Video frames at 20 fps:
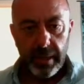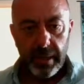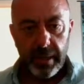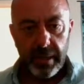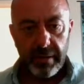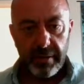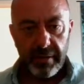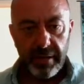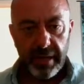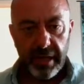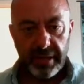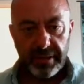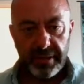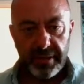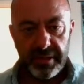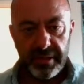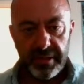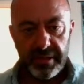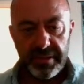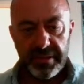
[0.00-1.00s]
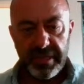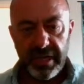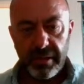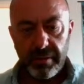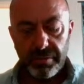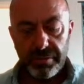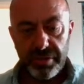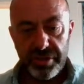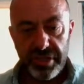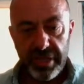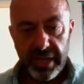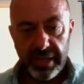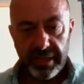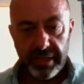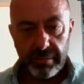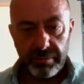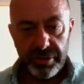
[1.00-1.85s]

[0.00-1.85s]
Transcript: At the second channel,